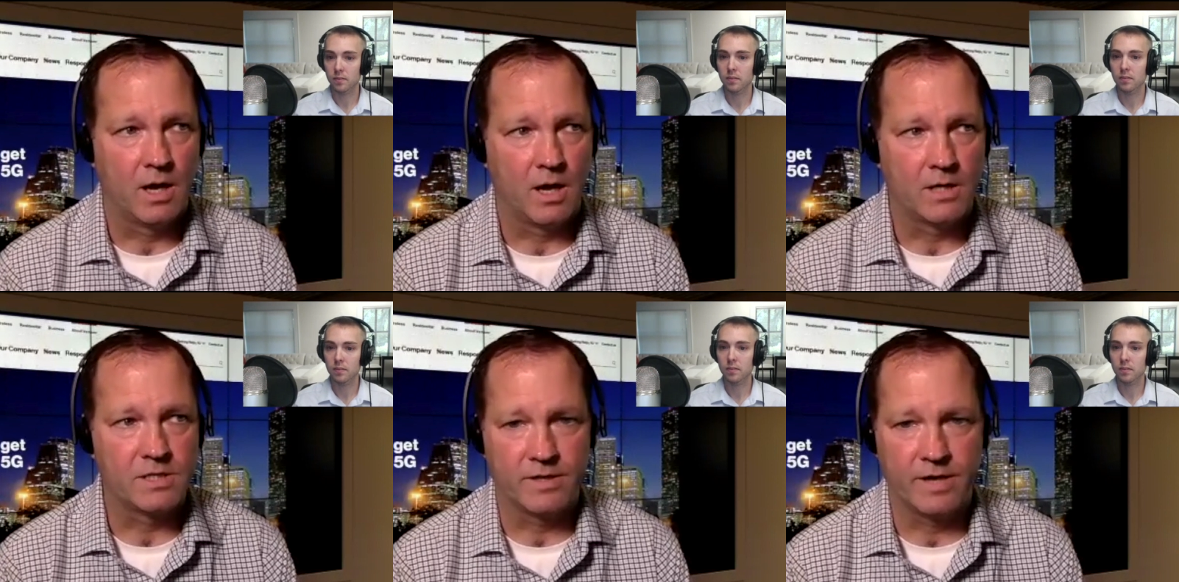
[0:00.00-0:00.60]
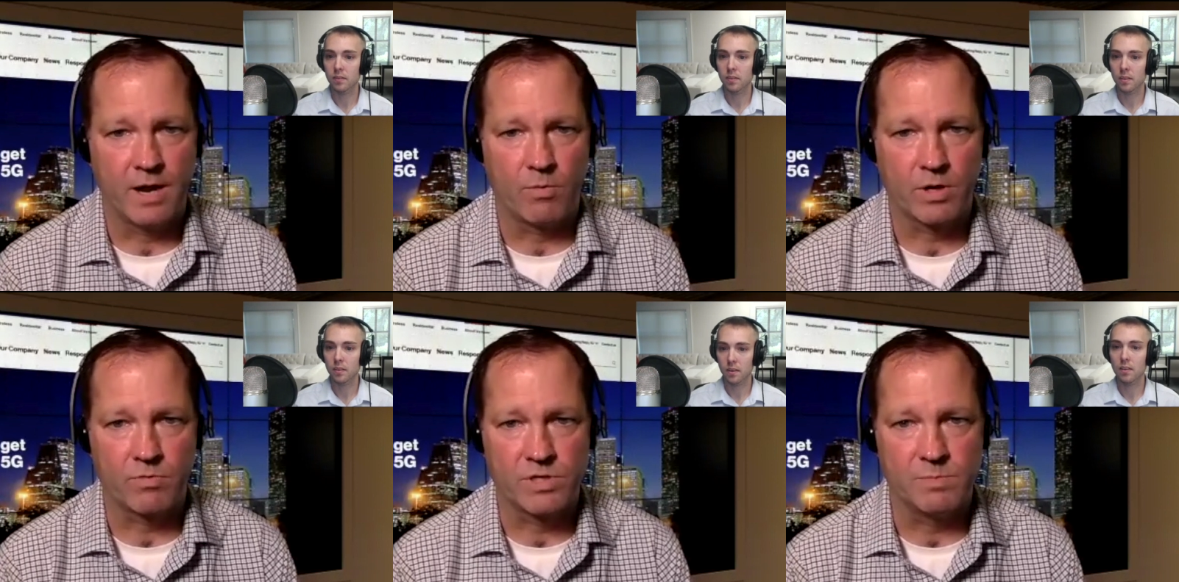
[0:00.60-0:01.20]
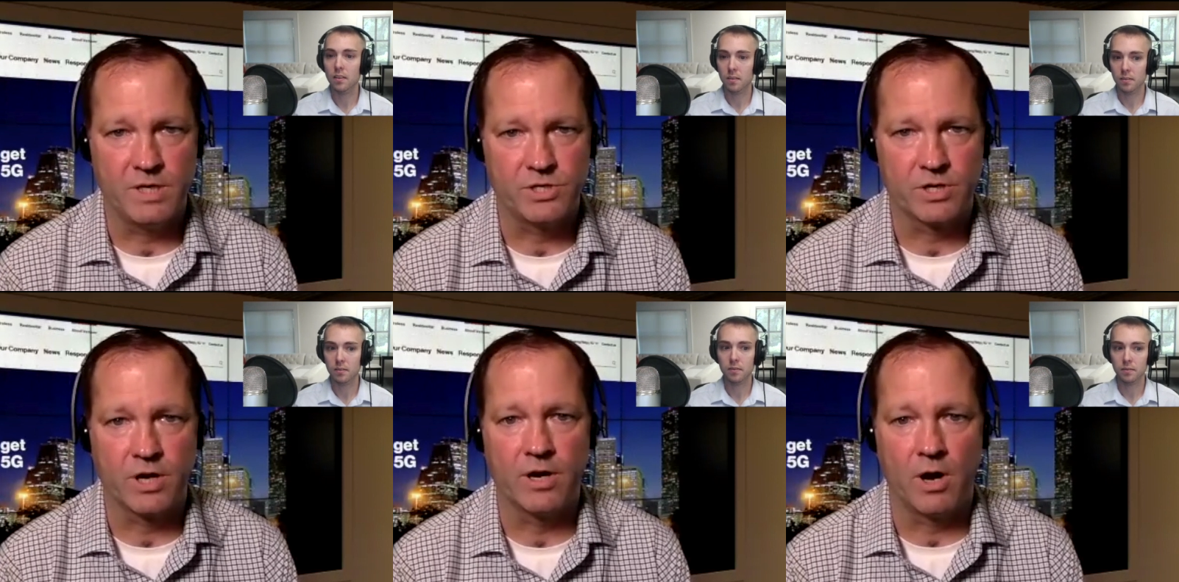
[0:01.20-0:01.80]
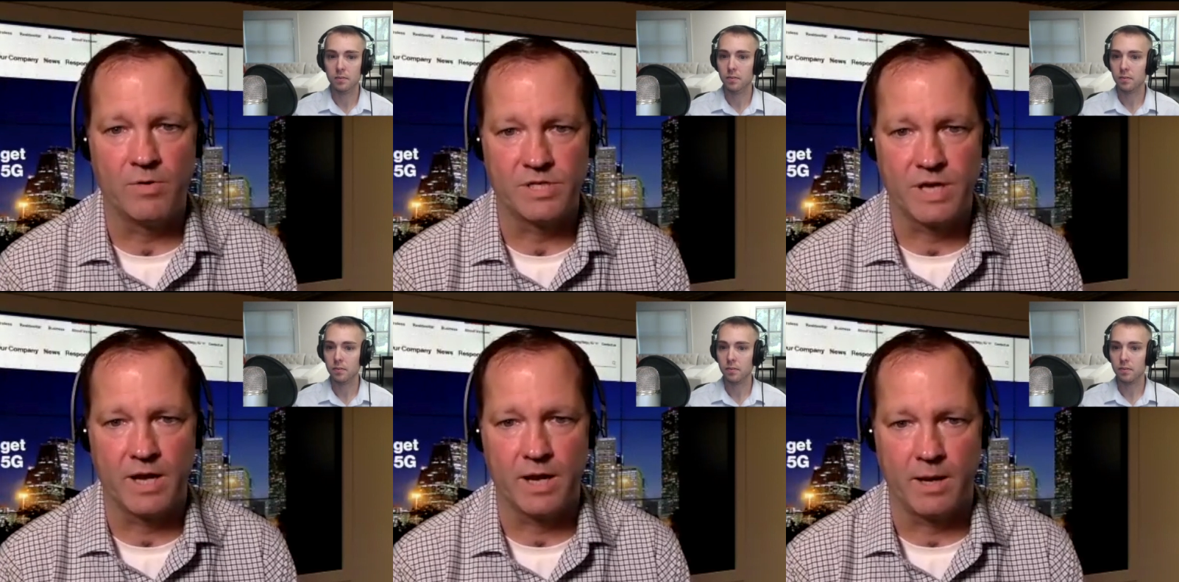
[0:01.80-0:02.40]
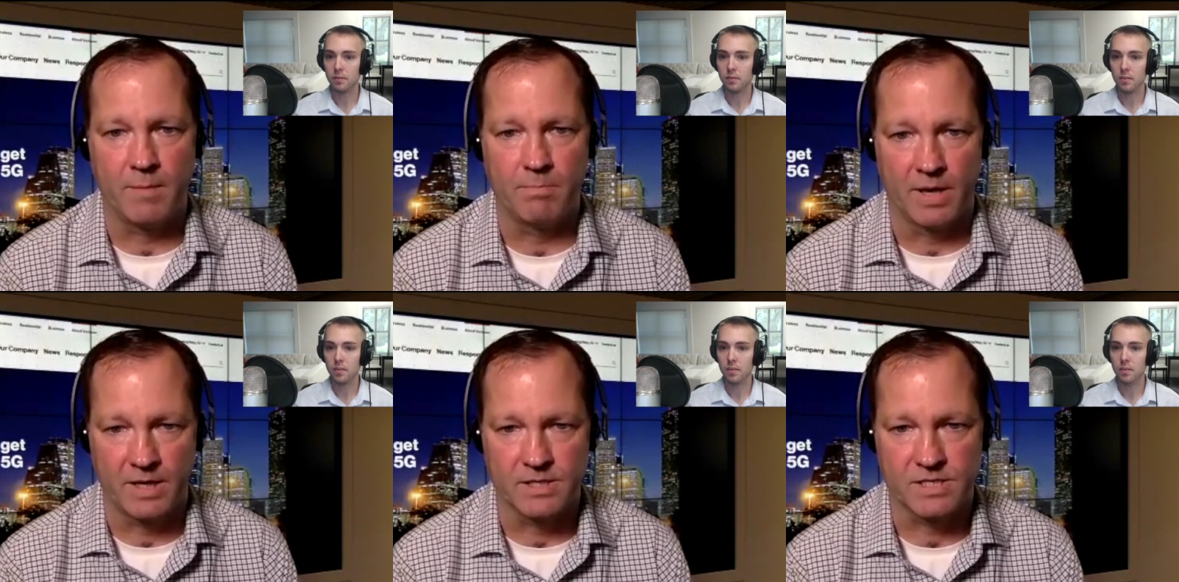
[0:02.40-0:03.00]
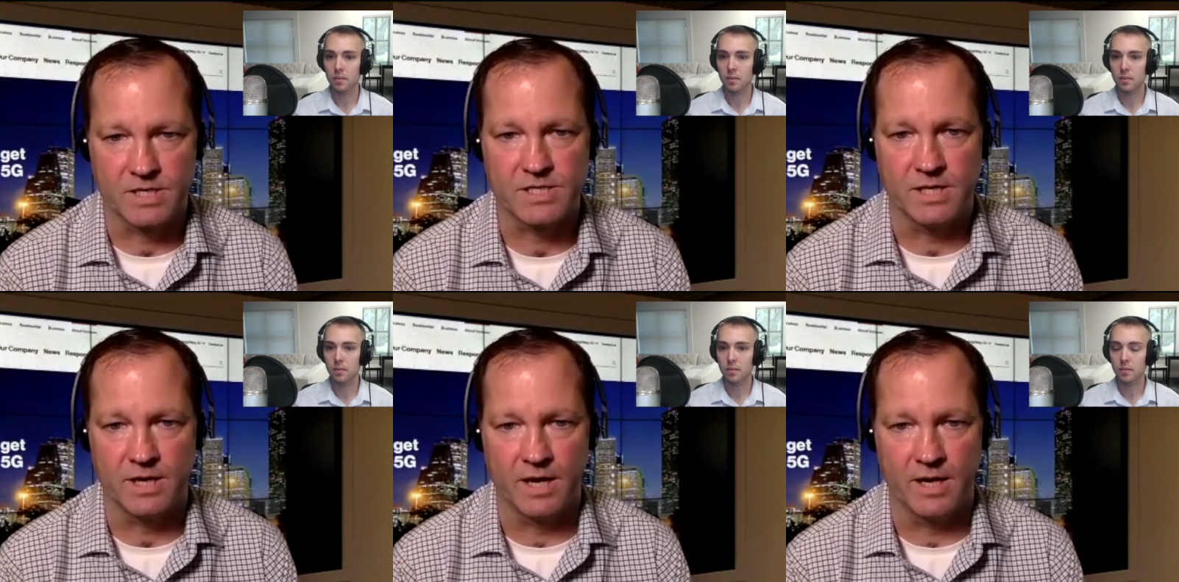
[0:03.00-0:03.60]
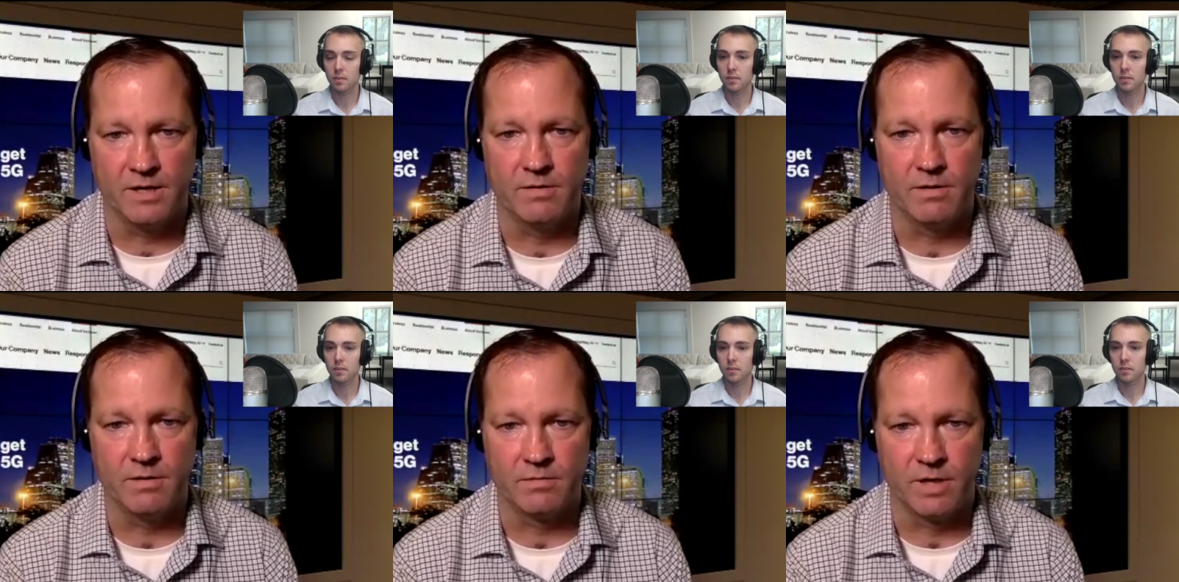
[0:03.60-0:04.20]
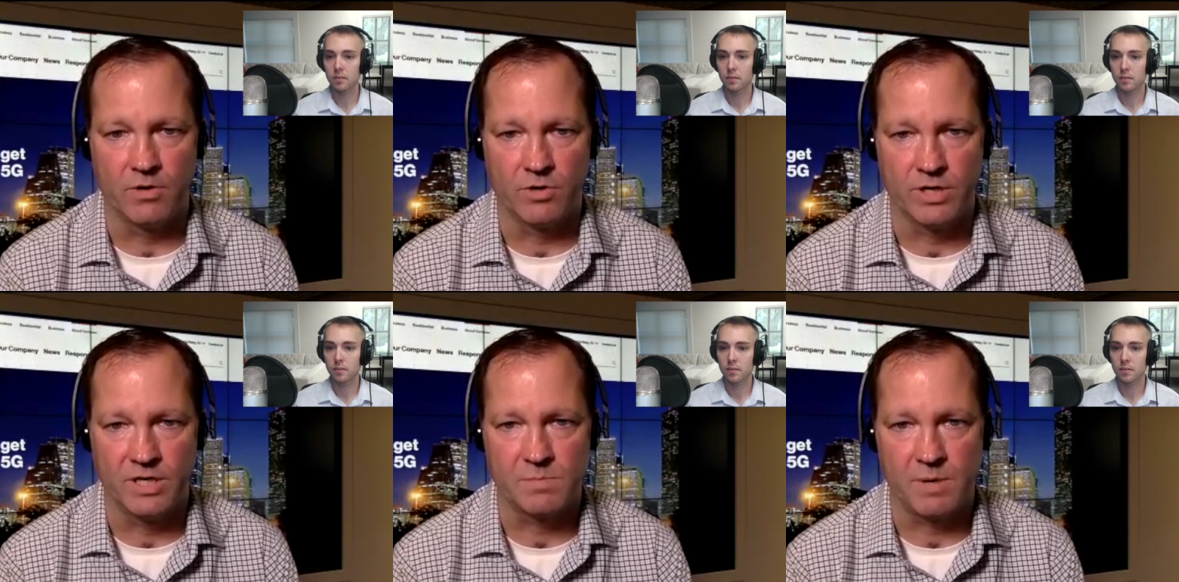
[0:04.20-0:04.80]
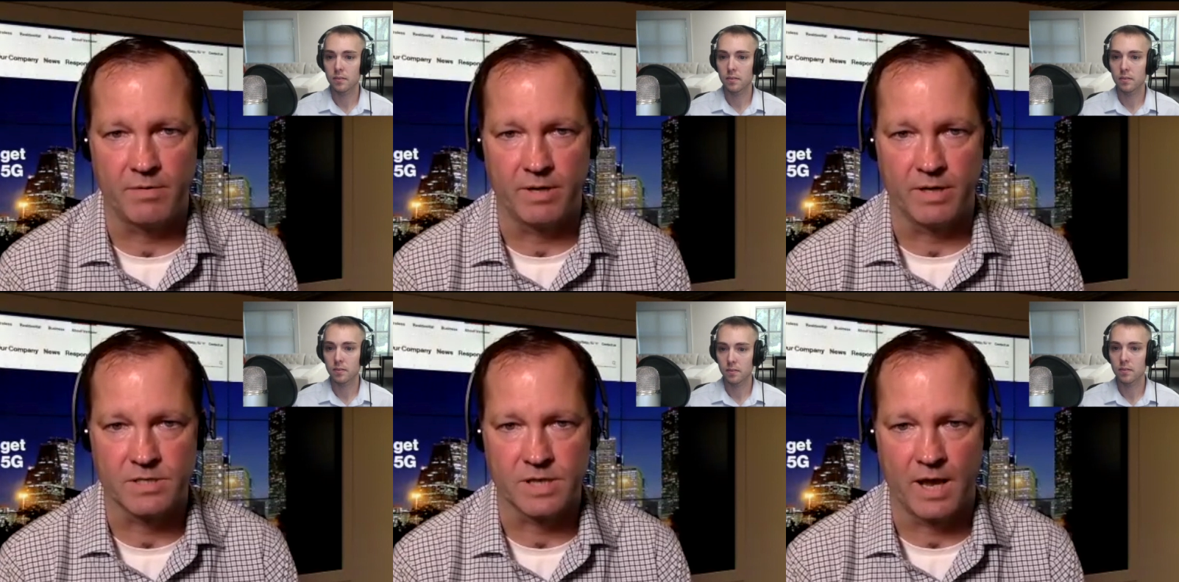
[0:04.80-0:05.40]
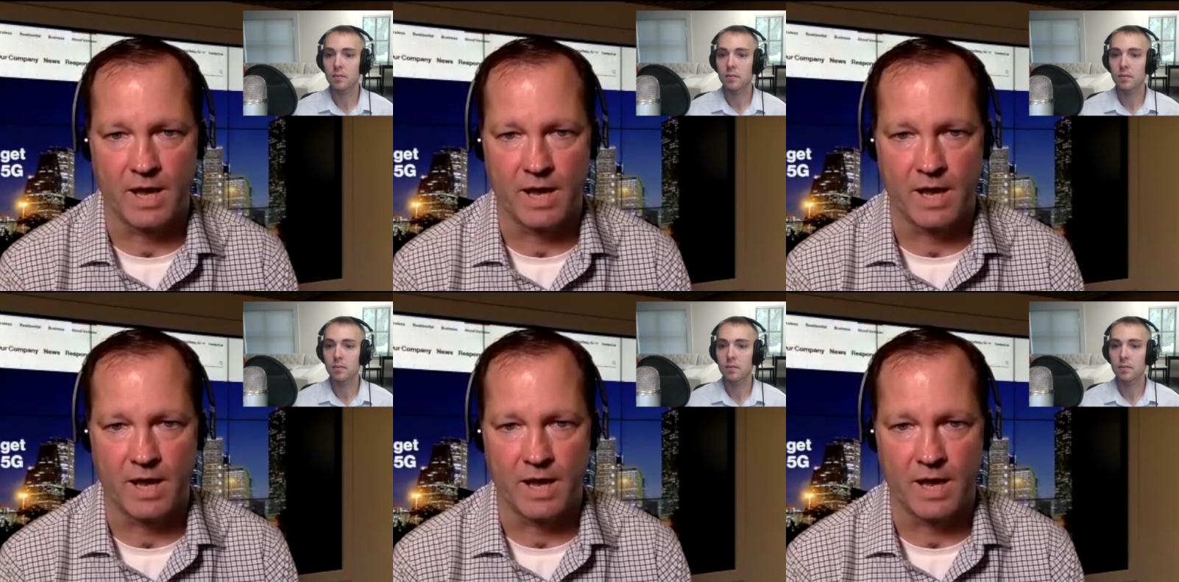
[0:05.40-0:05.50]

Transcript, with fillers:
Speaker 1: Uh, to the network, which means you're going to always get a, a consistent and, you know, good experience.